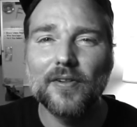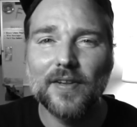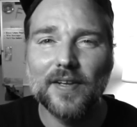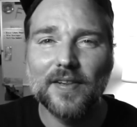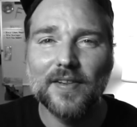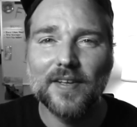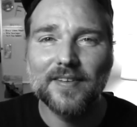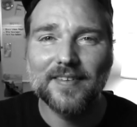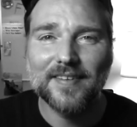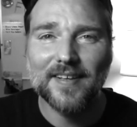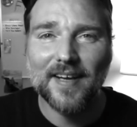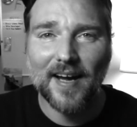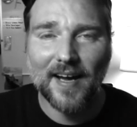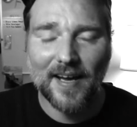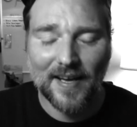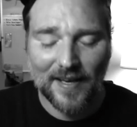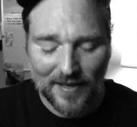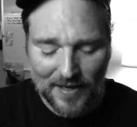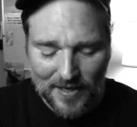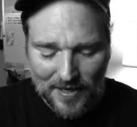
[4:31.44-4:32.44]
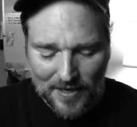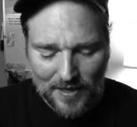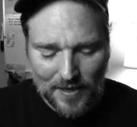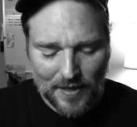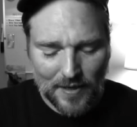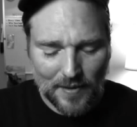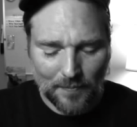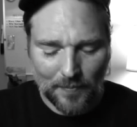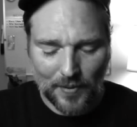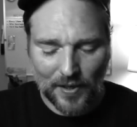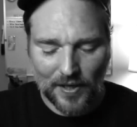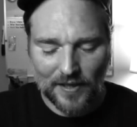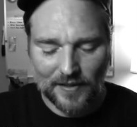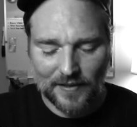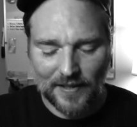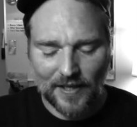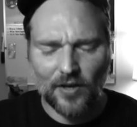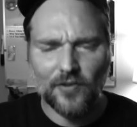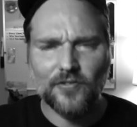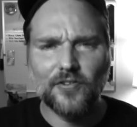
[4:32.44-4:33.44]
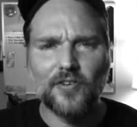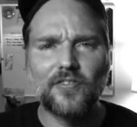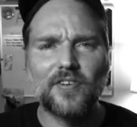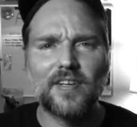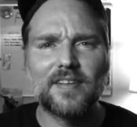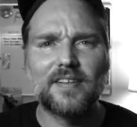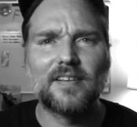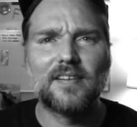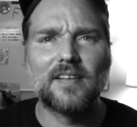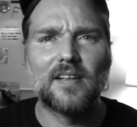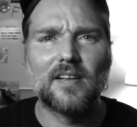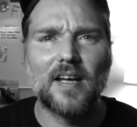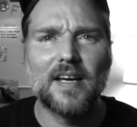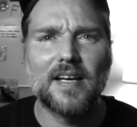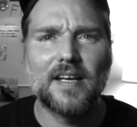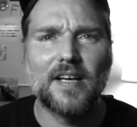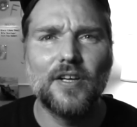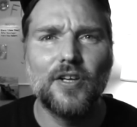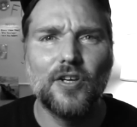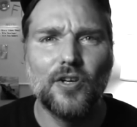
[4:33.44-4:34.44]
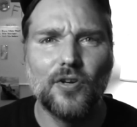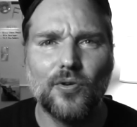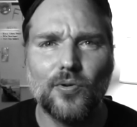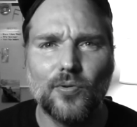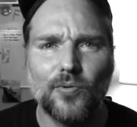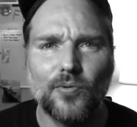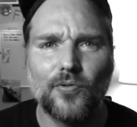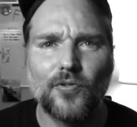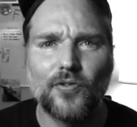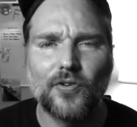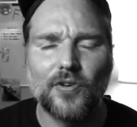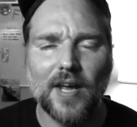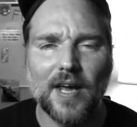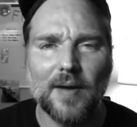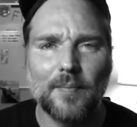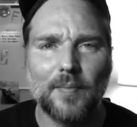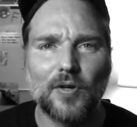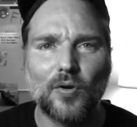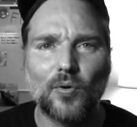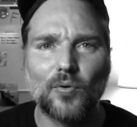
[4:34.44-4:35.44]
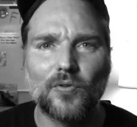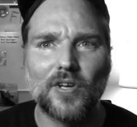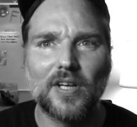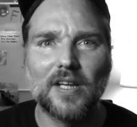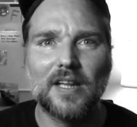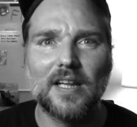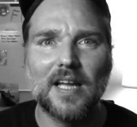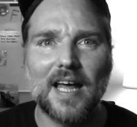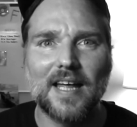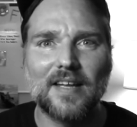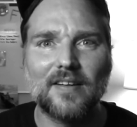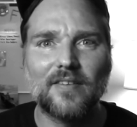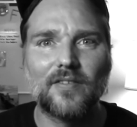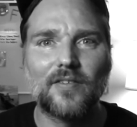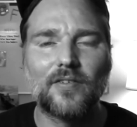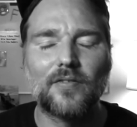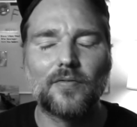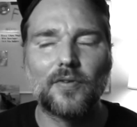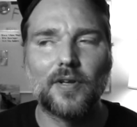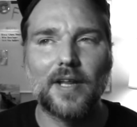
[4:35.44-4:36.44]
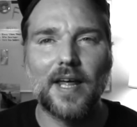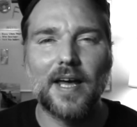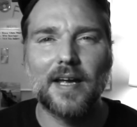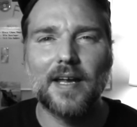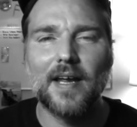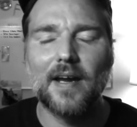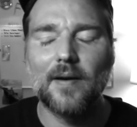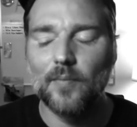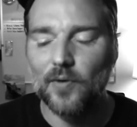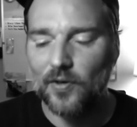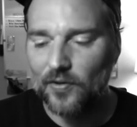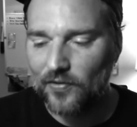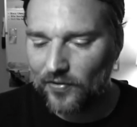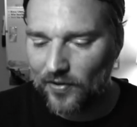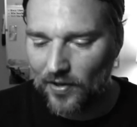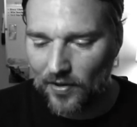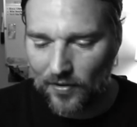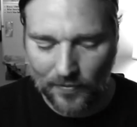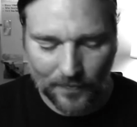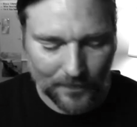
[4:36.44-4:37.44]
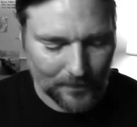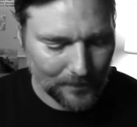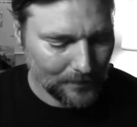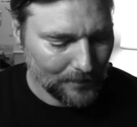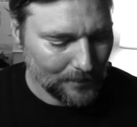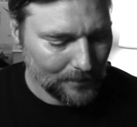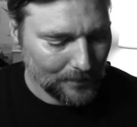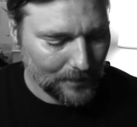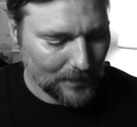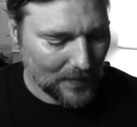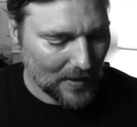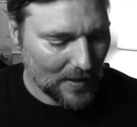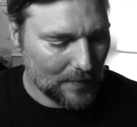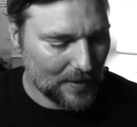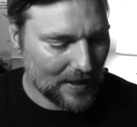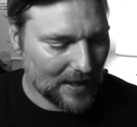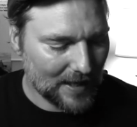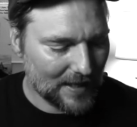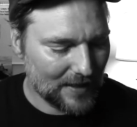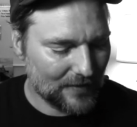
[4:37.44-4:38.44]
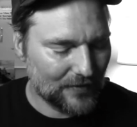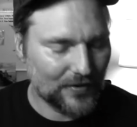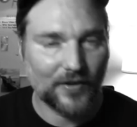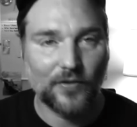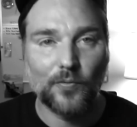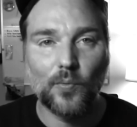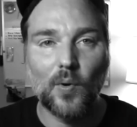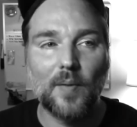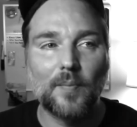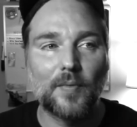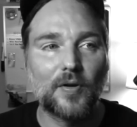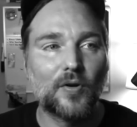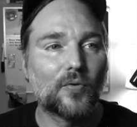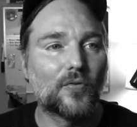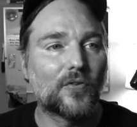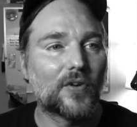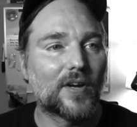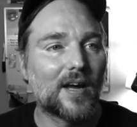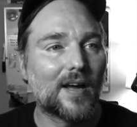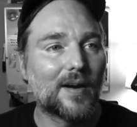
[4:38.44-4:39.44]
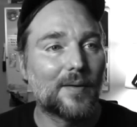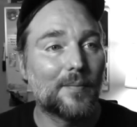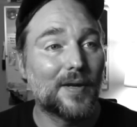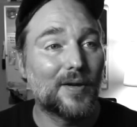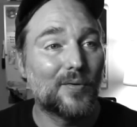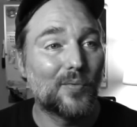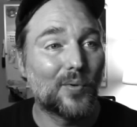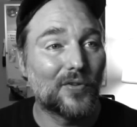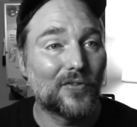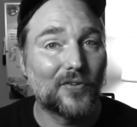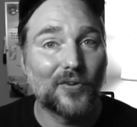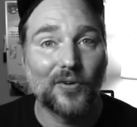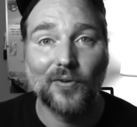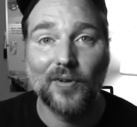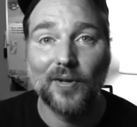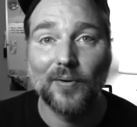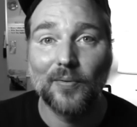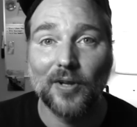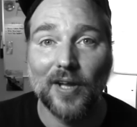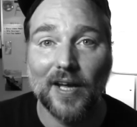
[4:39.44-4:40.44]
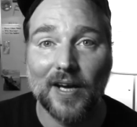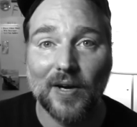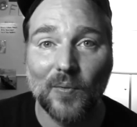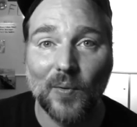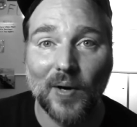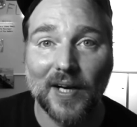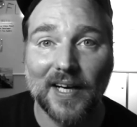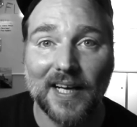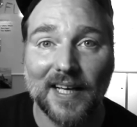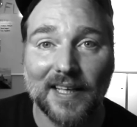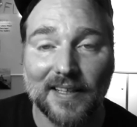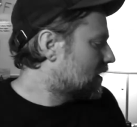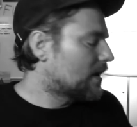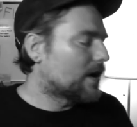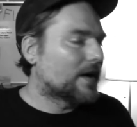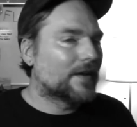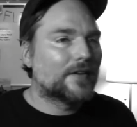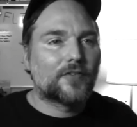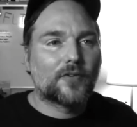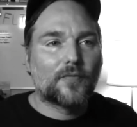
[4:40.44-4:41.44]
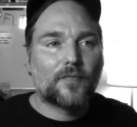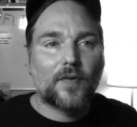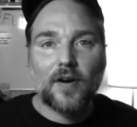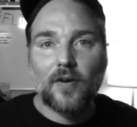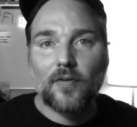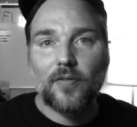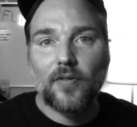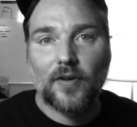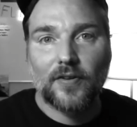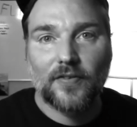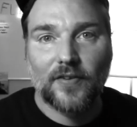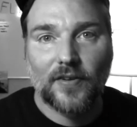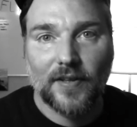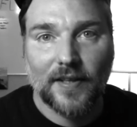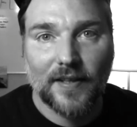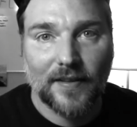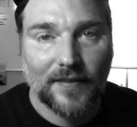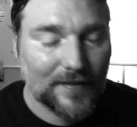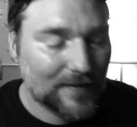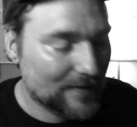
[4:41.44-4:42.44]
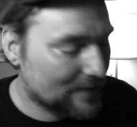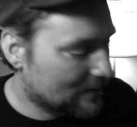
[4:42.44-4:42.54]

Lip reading: than this guy, but they also said that the Leica used a Minolta lens for that camera, so I mean, I guess that's why Minolta kind of made one too. They were like, why not? All right, so final thoughts on this.